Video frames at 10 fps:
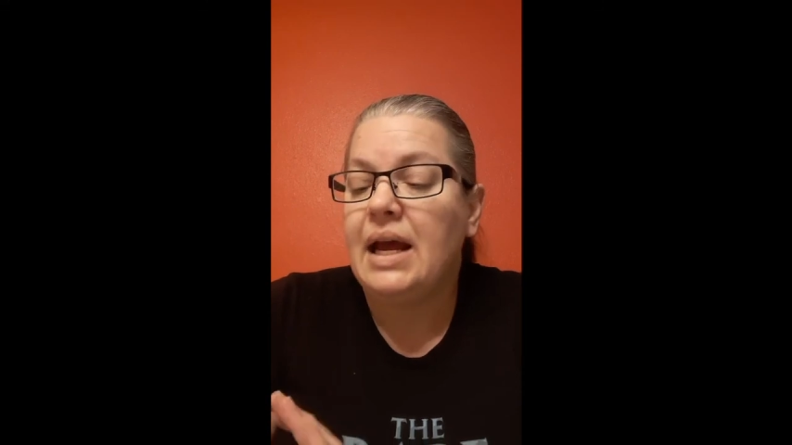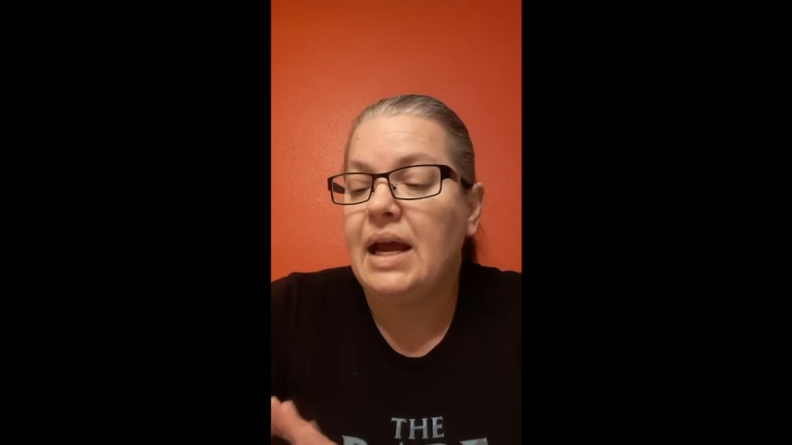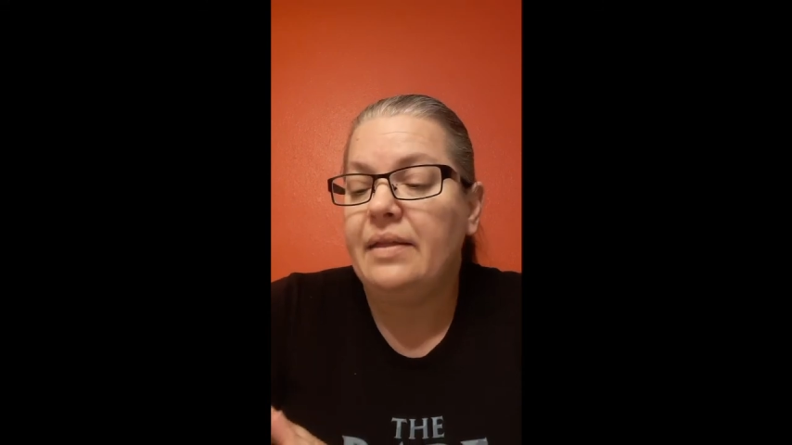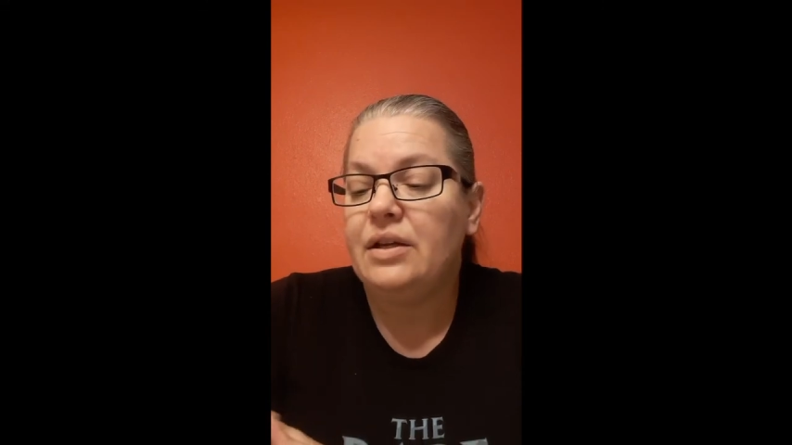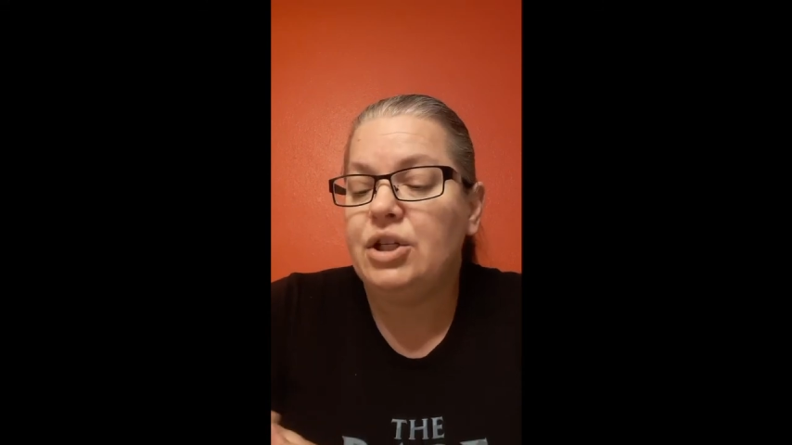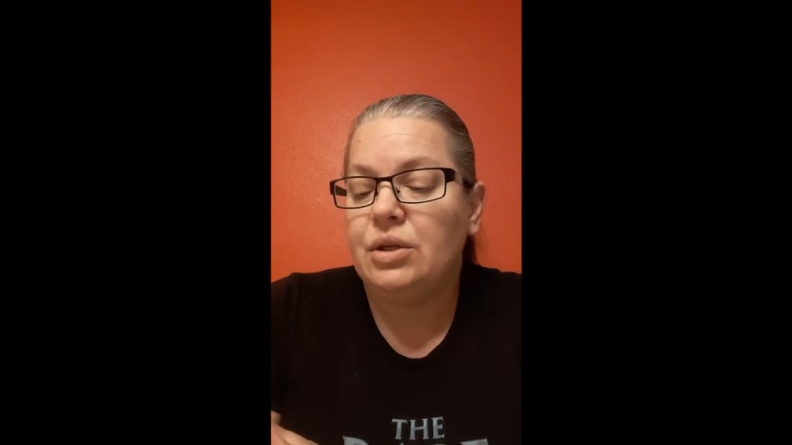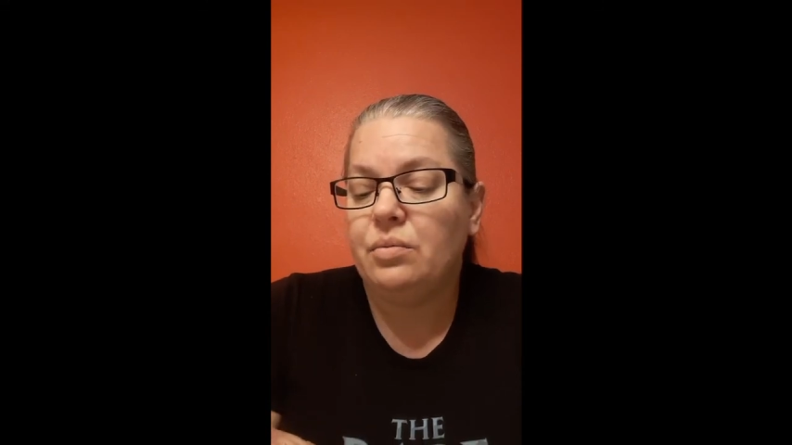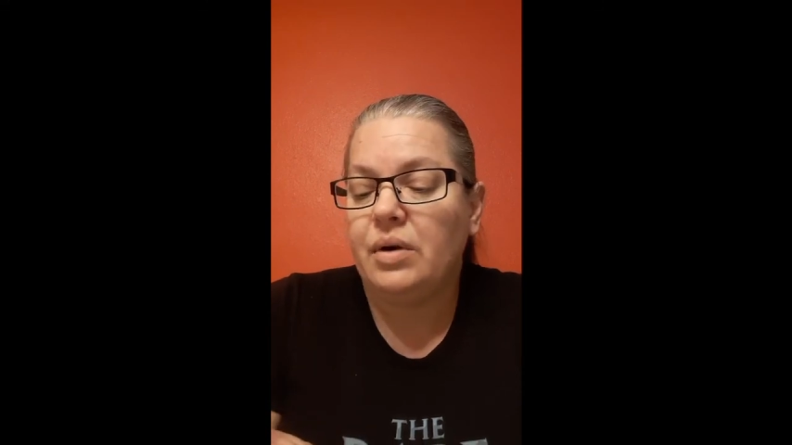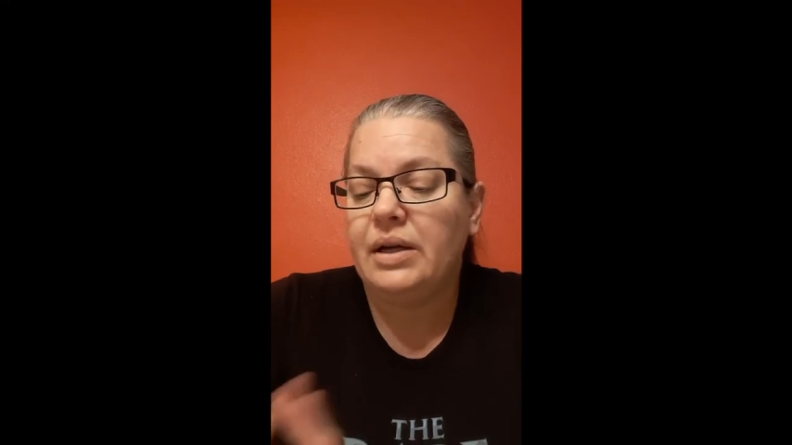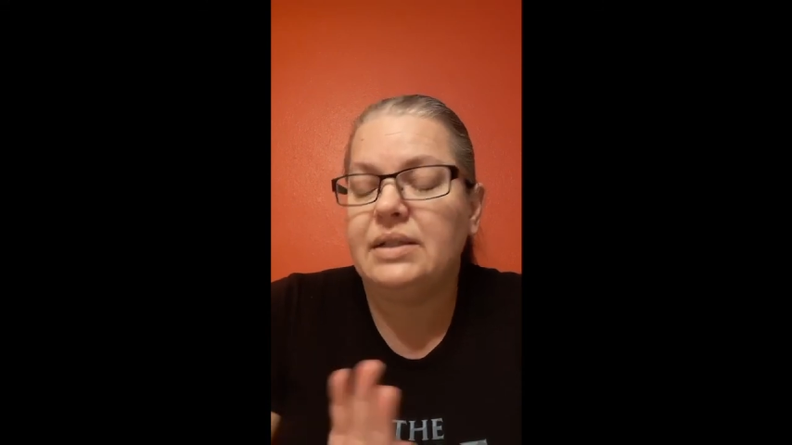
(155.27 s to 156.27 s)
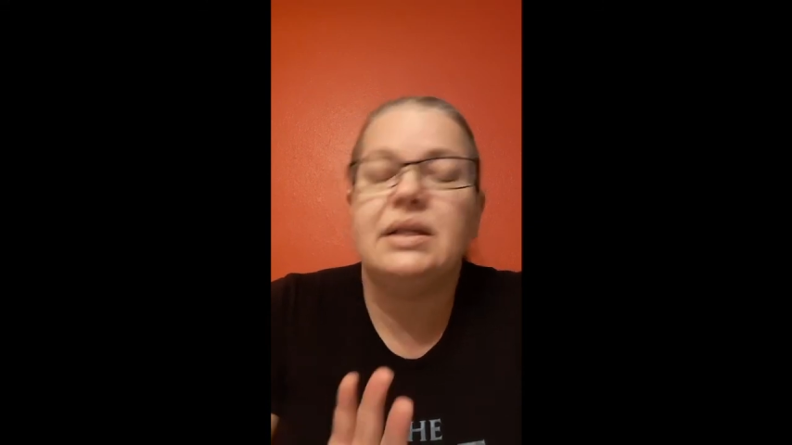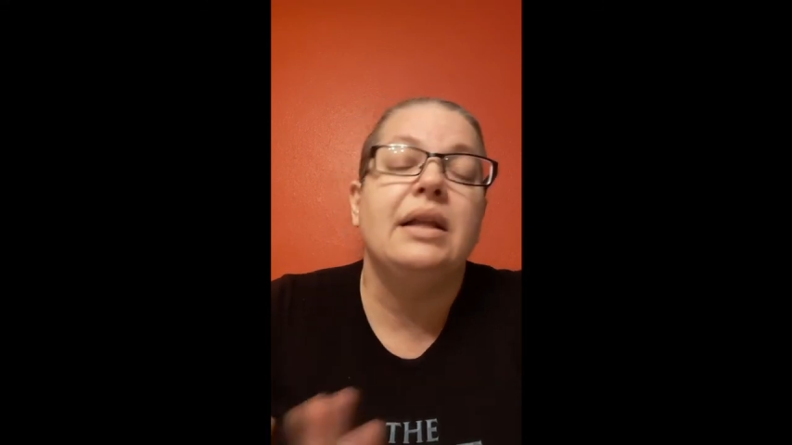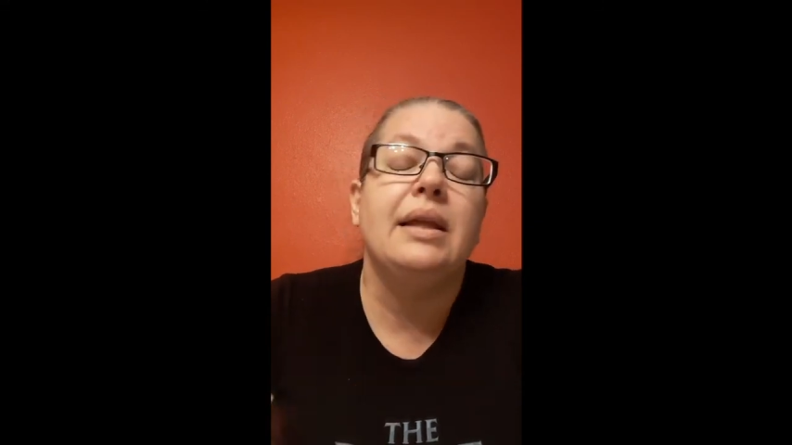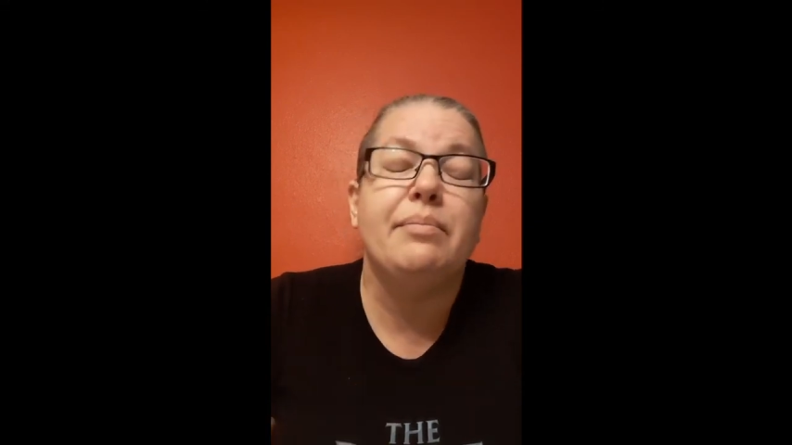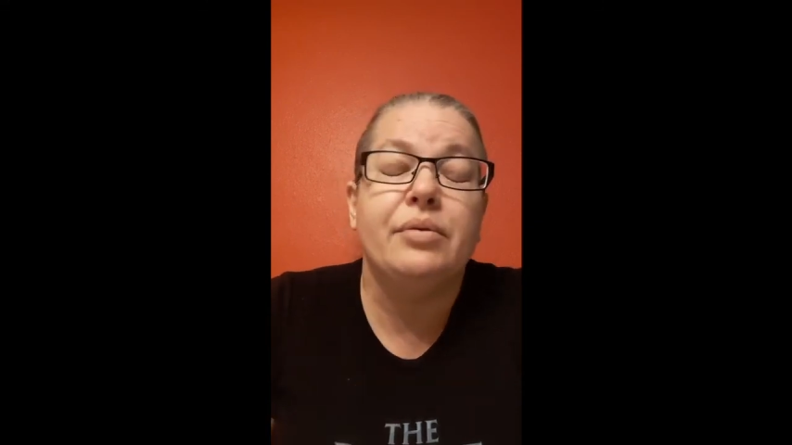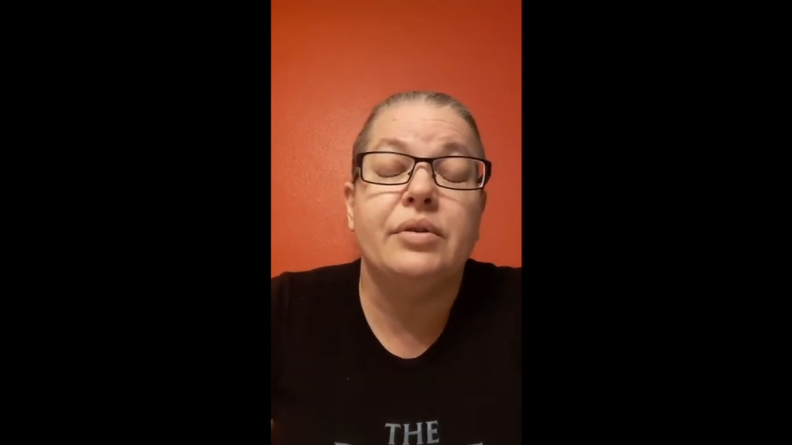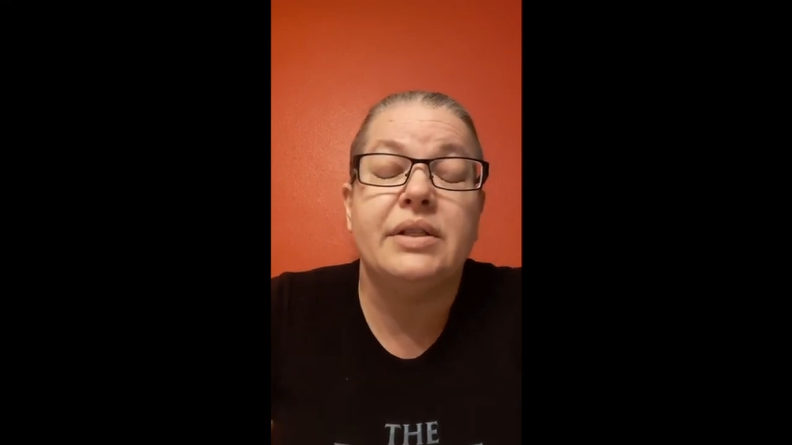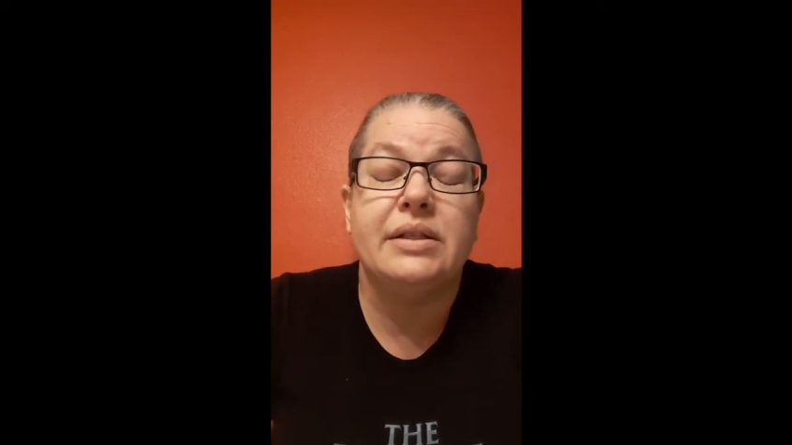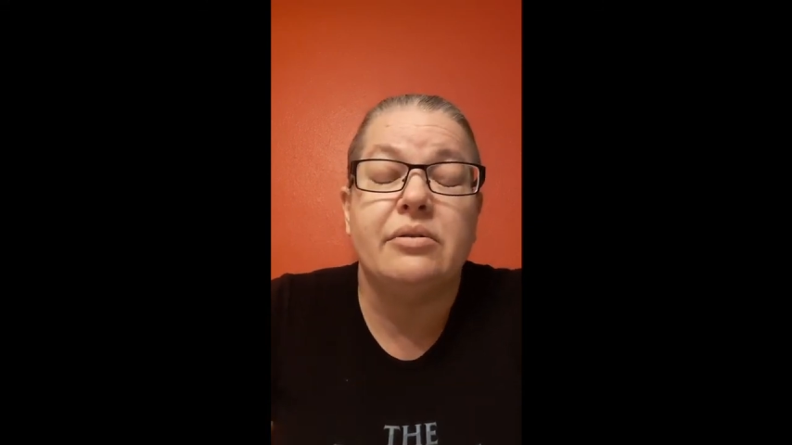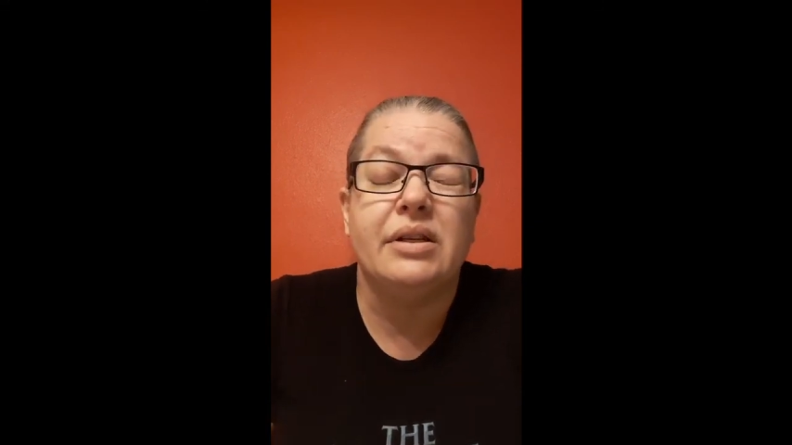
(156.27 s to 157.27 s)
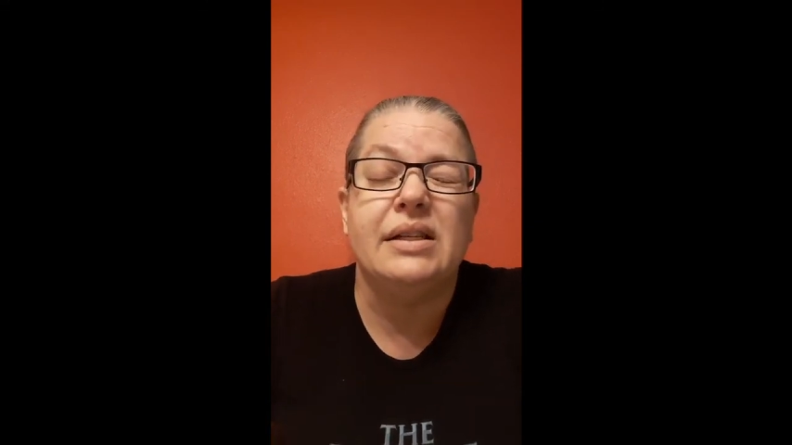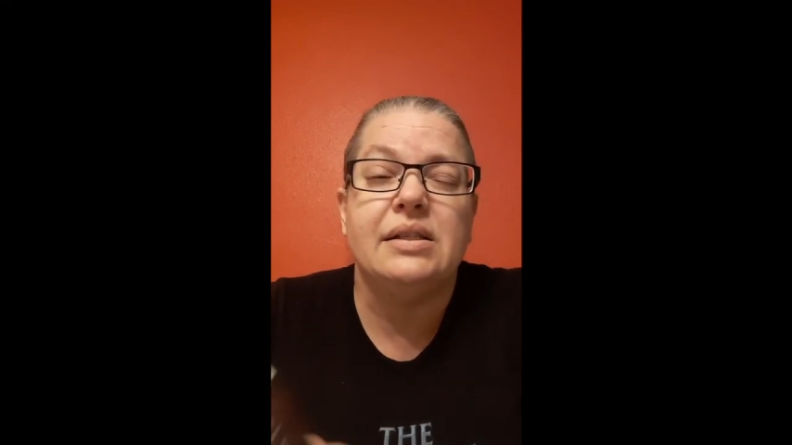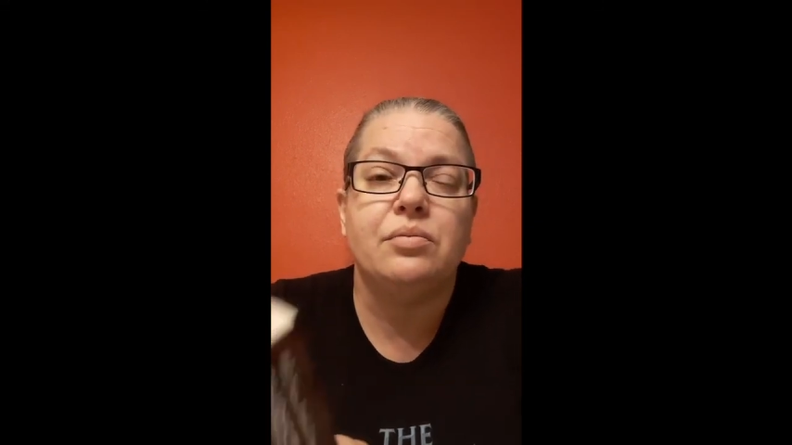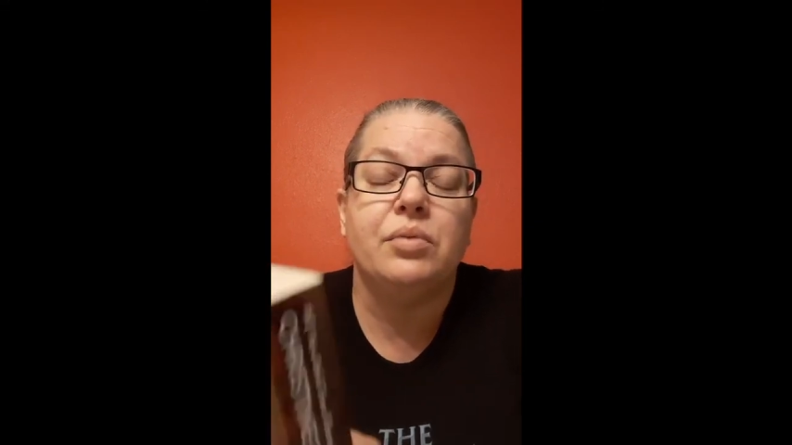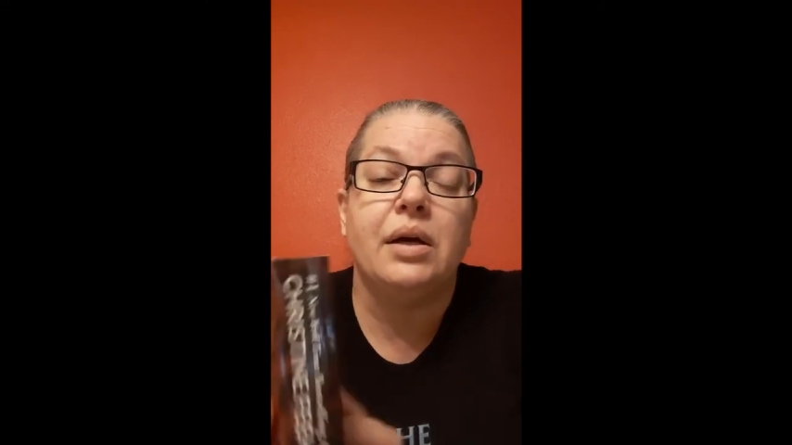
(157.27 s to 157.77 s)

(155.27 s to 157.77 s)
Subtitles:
and then she writes a leopard series